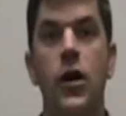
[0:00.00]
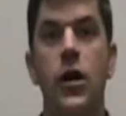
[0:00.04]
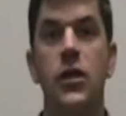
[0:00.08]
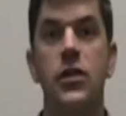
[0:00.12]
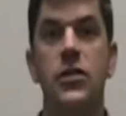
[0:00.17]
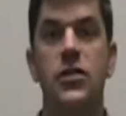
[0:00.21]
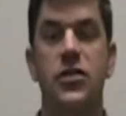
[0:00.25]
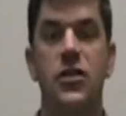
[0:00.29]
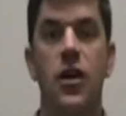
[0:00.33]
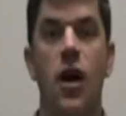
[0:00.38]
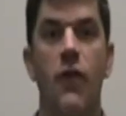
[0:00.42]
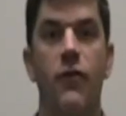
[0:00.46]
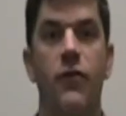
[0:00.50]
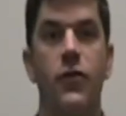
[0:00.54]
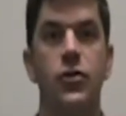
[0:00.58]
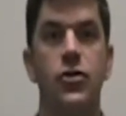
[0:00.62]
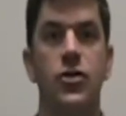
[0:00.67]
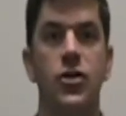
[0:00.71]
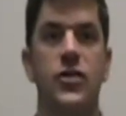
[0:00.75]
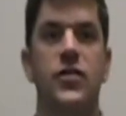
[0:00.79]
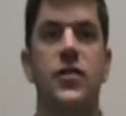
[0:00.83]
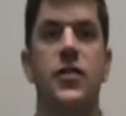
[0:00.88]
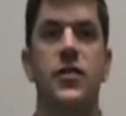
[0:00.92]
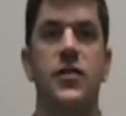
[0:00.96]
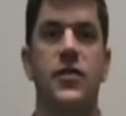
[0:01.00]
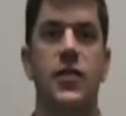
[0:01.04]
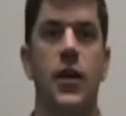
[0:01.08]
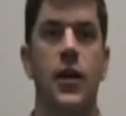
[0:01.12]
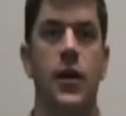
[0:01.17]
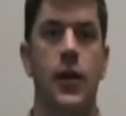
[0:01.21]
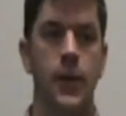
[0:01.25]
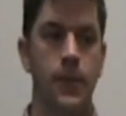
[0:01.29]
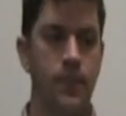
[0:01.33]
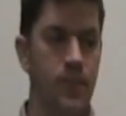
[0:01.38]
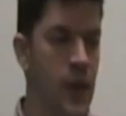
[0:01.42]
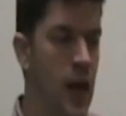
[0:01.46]
going to stop for just a
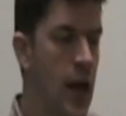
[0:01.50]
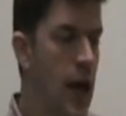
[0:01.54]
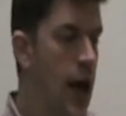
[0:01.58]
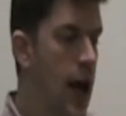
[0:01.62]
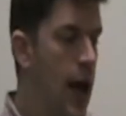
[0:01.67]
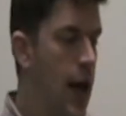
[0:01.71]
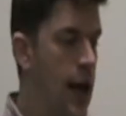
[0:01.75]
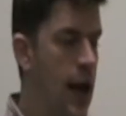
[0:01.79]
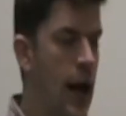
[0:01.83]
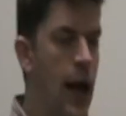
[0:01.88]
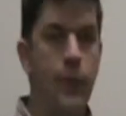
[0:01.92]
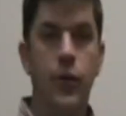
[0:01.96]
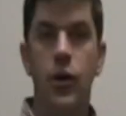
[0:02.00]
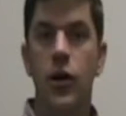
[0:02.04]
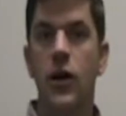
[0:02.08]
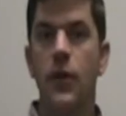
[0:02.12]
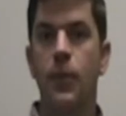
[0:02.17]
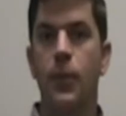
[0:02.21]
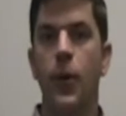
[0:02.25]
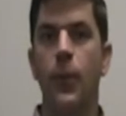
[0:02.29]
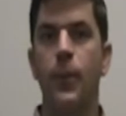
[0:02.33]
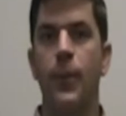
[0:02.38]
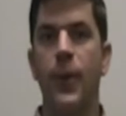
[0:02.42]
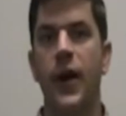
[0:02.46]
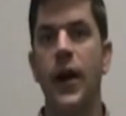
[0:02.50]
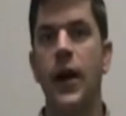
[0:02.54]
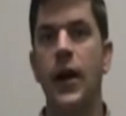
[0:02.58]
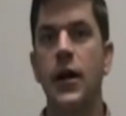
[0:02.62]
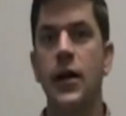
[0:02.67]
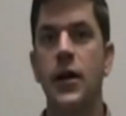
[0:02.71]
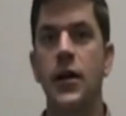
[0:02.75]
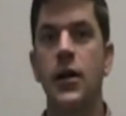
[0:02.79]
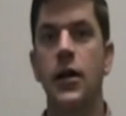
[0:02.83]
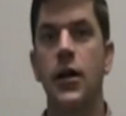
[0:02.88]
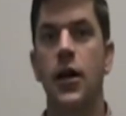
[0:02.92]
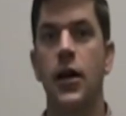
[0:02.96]
second, and I'm going to
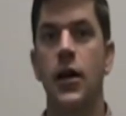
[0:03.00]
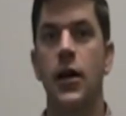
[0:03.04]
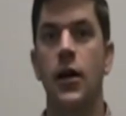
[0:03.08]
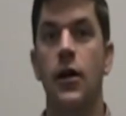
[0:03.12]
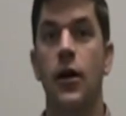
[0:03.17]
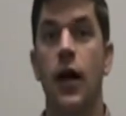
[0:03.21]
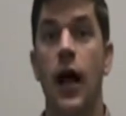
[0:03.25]
prepare